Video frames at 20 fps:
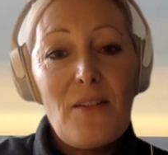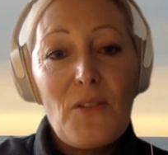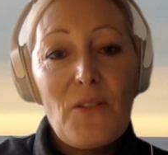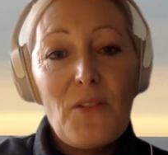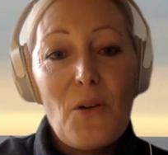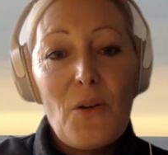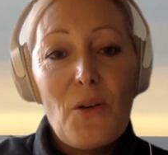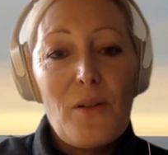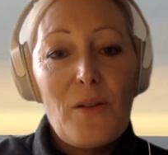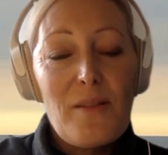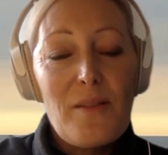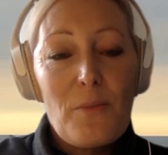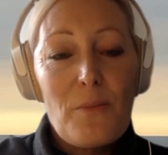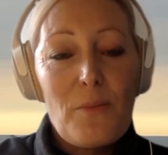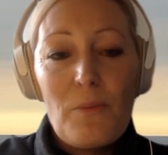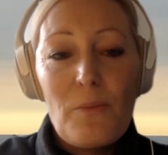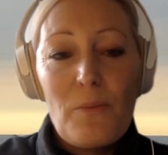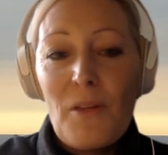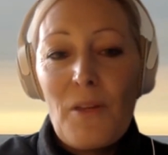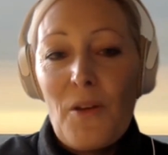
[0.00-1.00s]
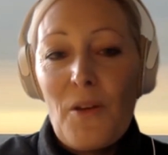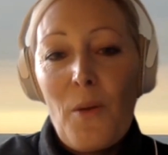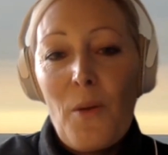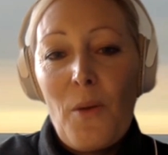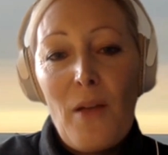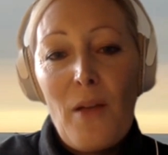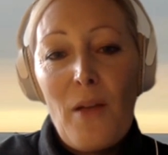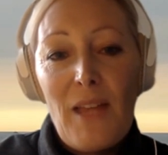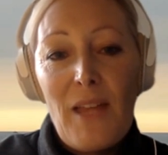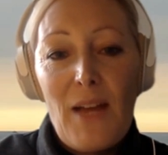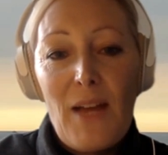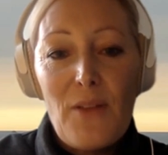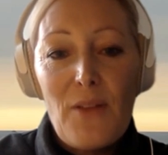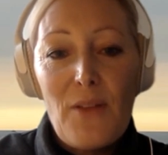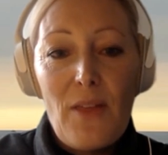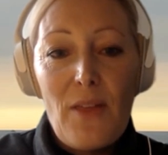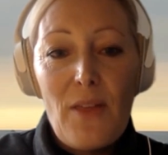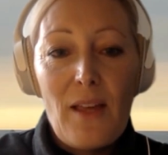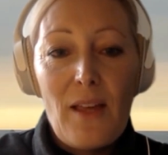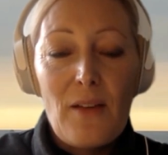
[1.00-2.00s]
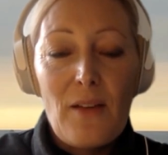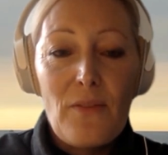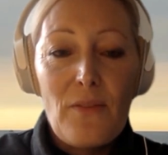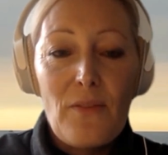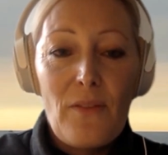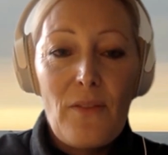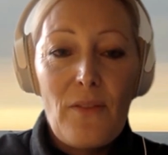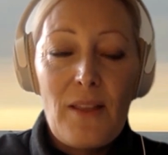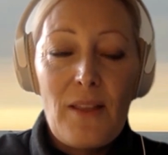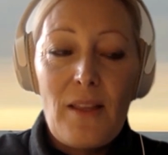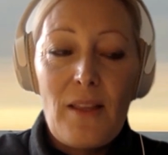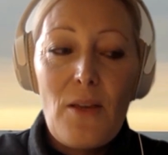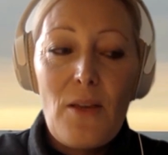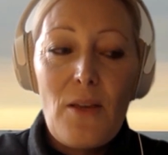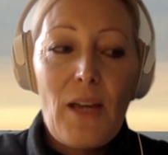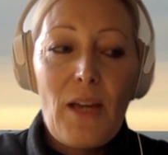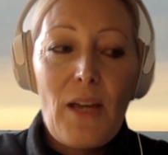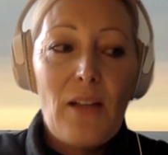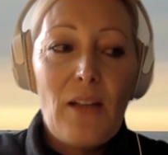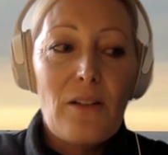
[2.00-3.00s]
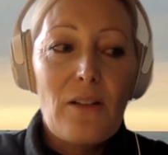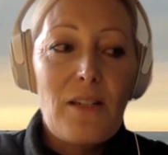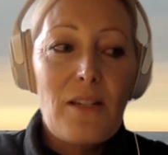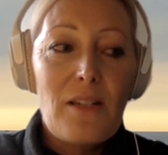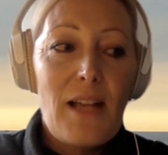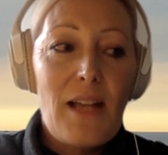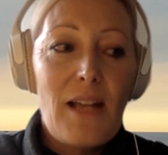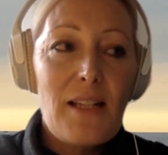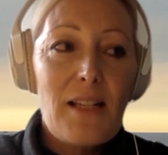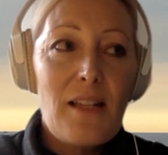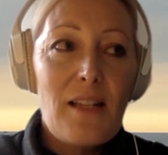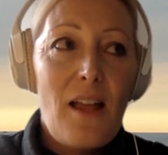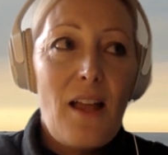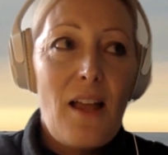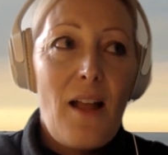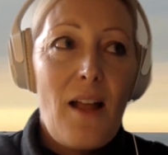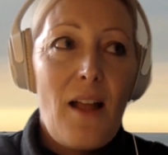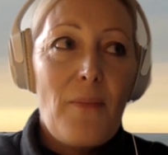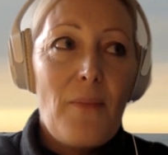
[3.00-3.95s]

And of course, you know, we only have to think of, in the UK context,